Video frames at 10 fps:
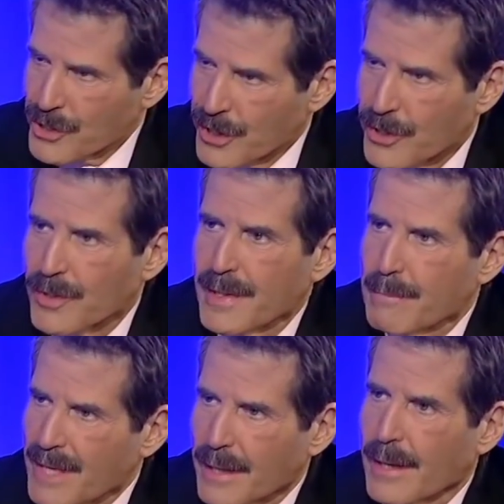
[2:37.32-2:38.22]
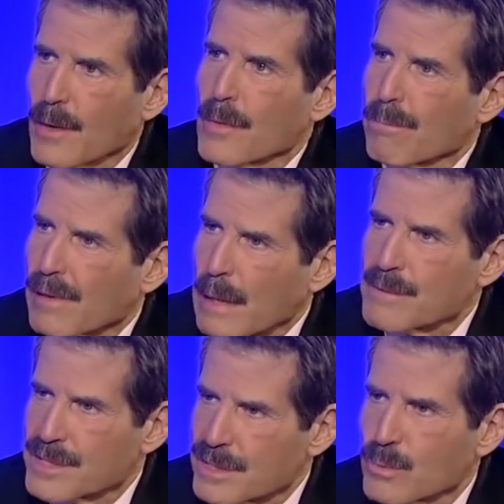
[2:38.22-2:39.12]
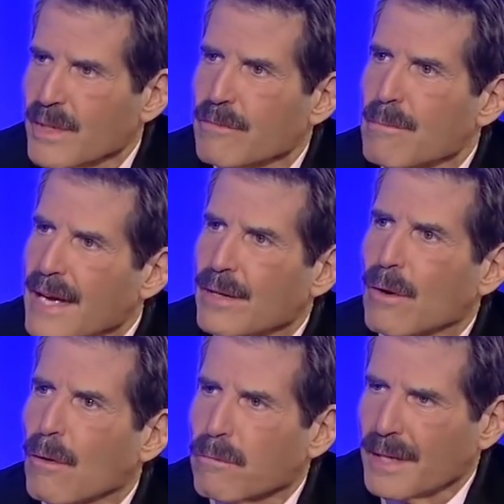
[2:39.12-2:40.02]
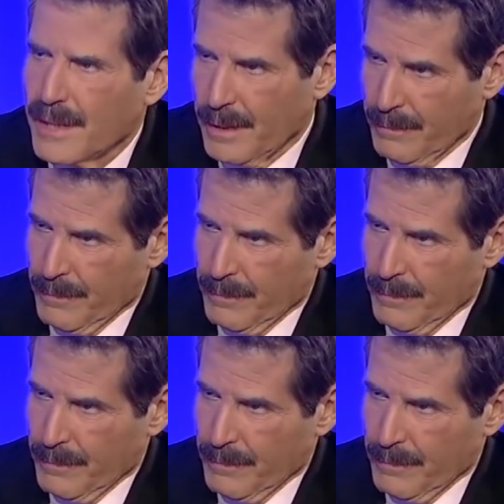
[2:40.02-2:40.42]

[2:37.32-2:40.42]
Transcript: Security, Medicare, the promises we've made already.